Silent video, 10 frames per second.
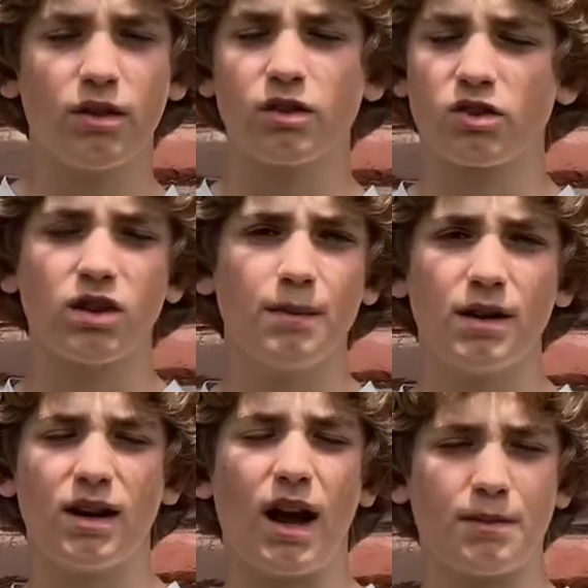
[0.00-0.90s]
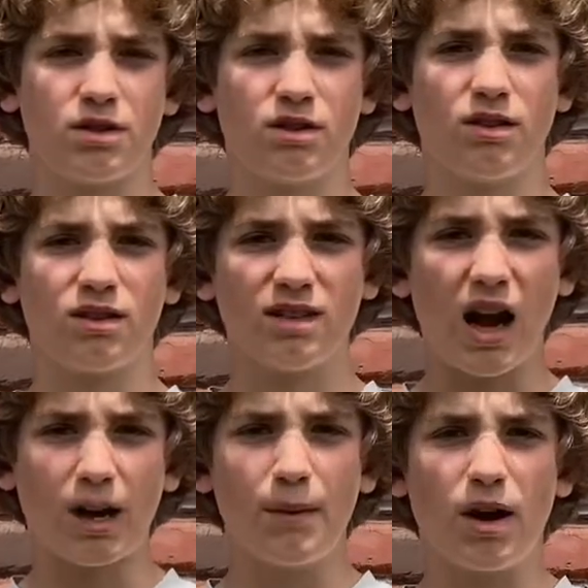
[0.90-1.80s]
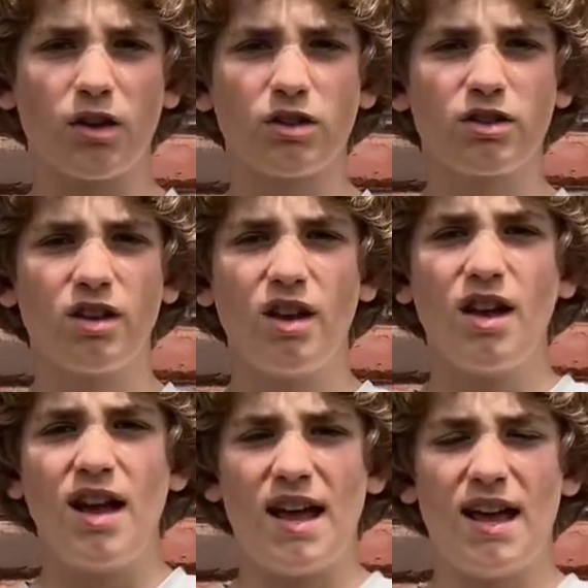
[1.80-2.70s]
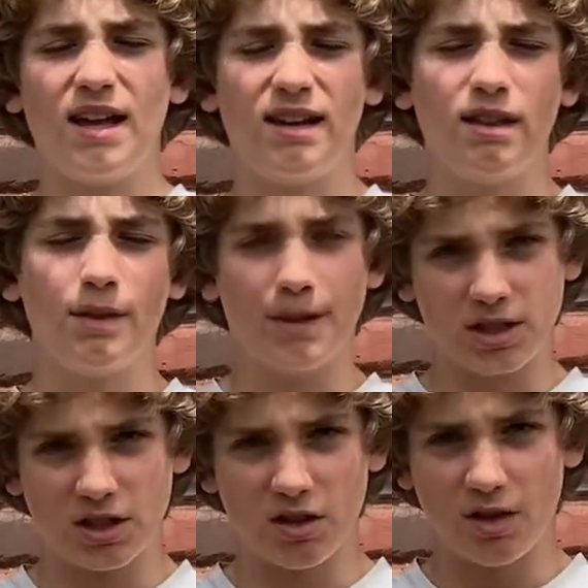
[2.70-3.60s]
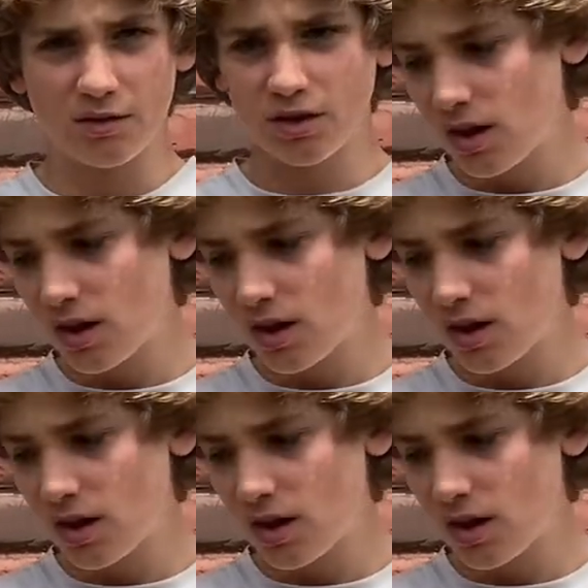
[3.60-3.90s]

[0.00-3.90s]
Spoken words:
There's limited options in the stock models and in the budget gloves.